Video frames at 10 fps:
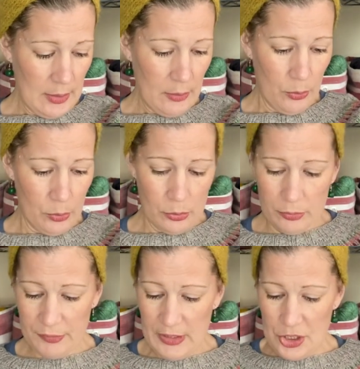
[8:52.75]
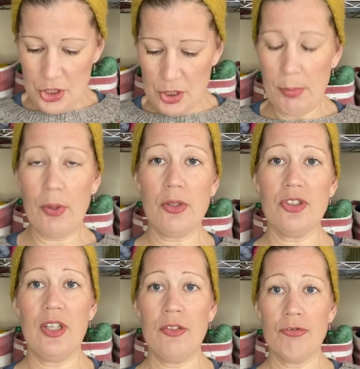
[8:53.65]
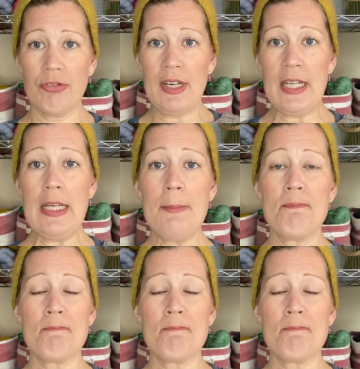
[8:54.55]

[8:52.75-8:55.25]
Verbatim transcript: all finished, blocked and ready.